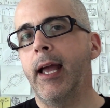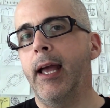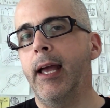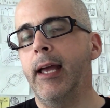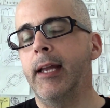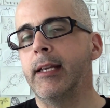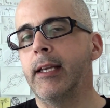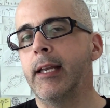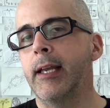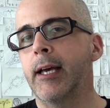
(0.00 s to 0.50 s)

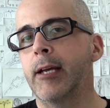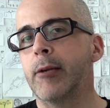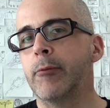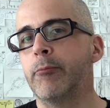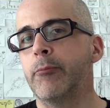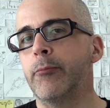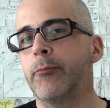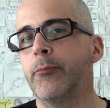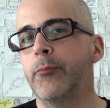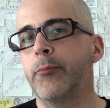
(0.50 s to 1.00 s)
And
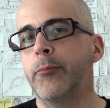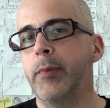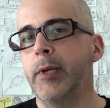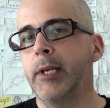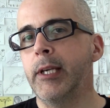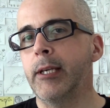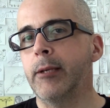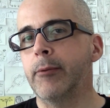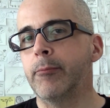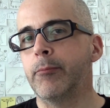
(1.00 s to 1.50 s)
yet,
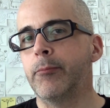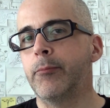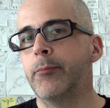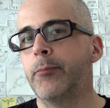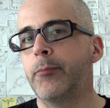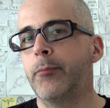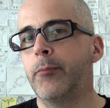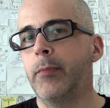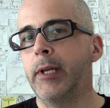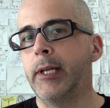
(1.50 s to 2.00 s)

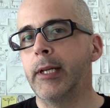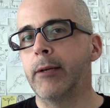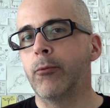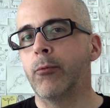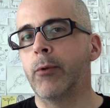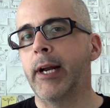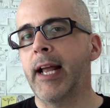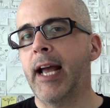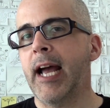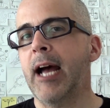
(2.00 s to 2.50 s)

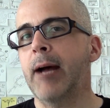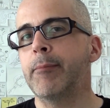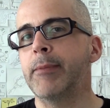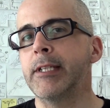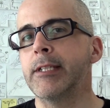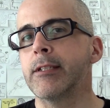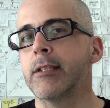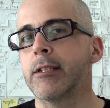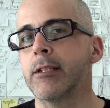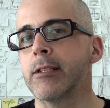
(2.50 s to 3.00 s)
what
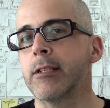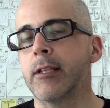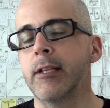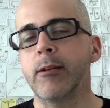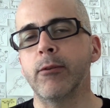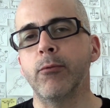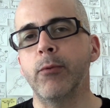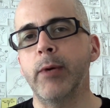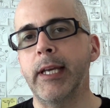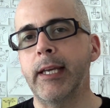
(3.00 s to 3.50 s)
happens is
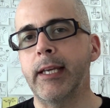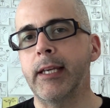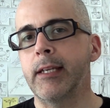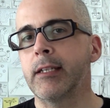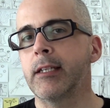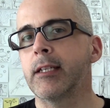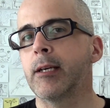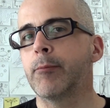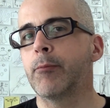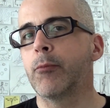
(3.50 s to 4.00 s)
that we
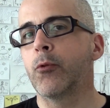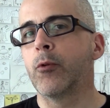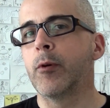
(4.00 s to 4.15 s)
end up